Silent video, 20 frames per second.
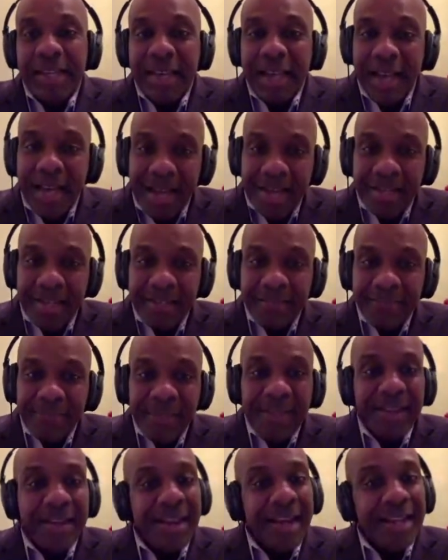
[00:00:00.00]
Ghana,
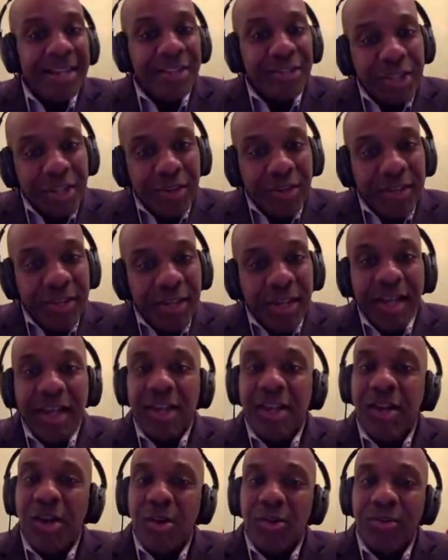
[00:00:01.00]
Nigeria,
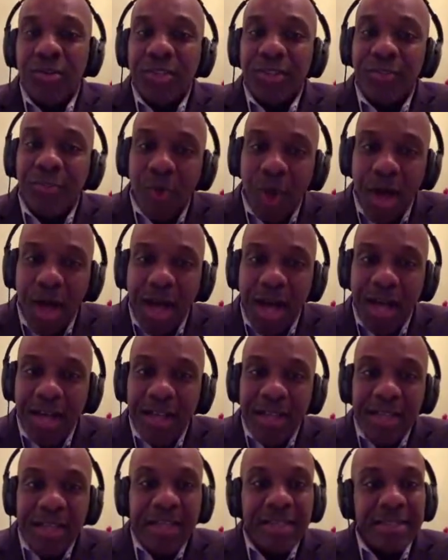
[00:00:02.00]
Cote d'Ivoire,